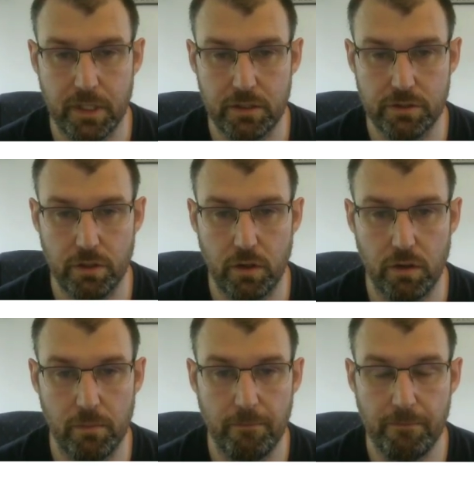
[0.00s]

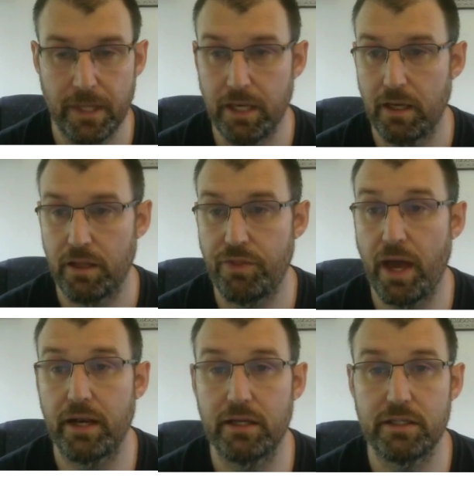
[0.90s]
So
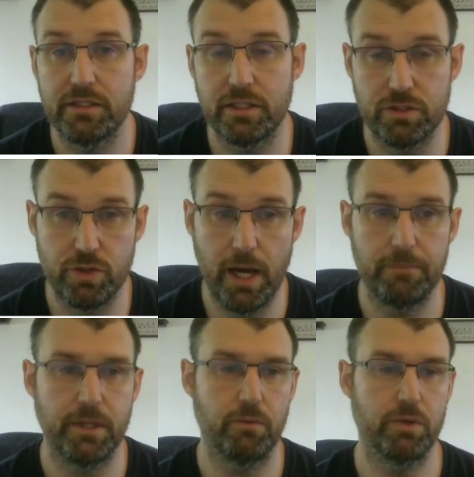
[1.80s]
that is the
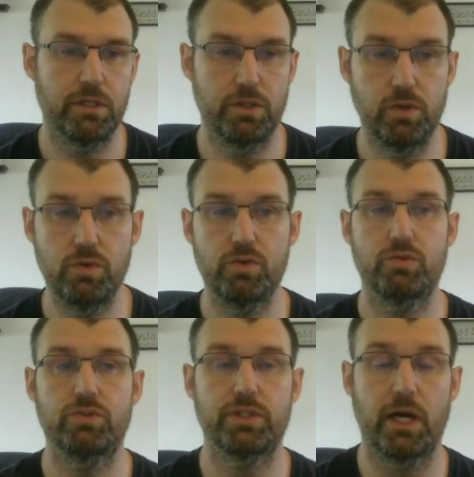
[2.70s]
trap that we
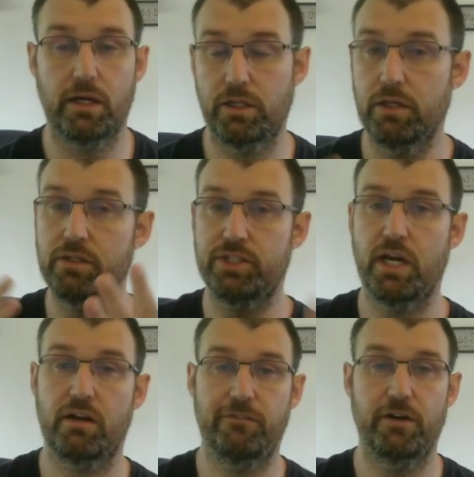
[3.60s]
use a clearance
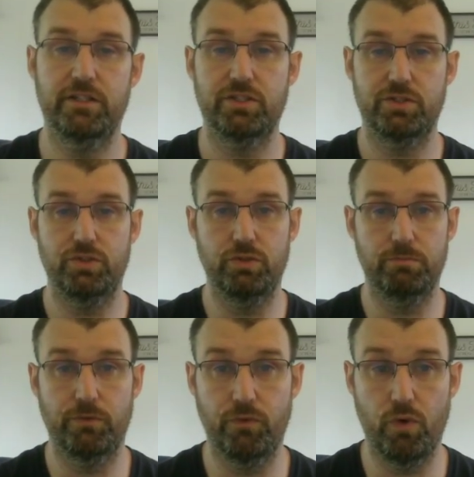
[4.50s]
sacrifice to
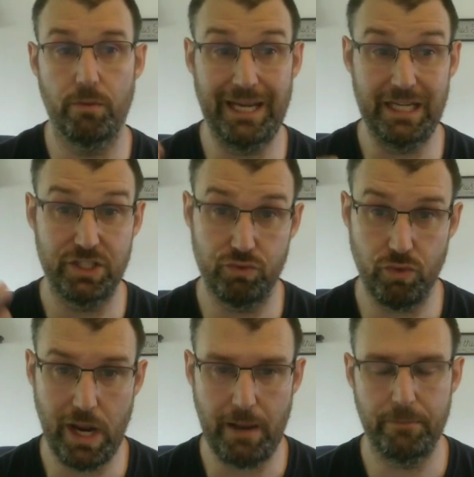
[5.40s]
perform a
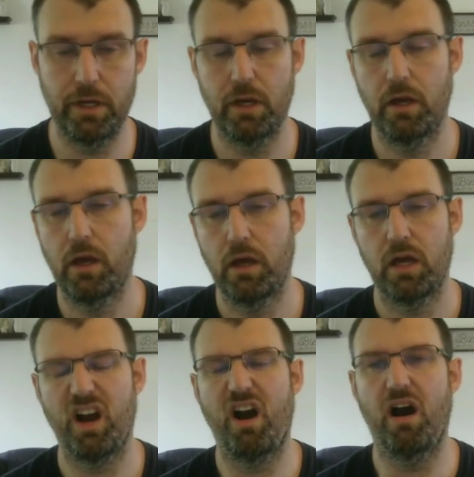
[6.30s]
trap.
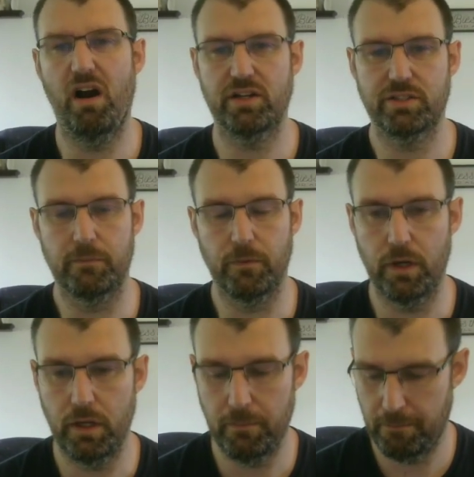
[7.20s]
Awesome,
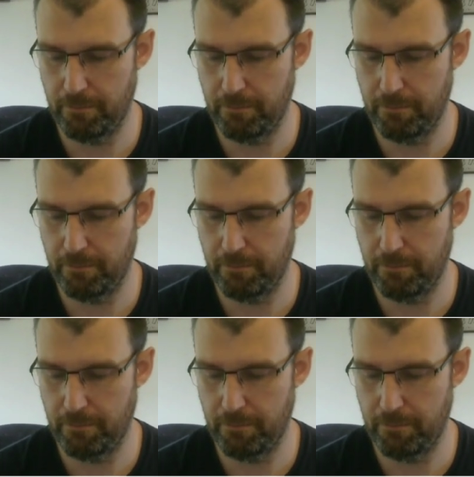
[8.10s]
right?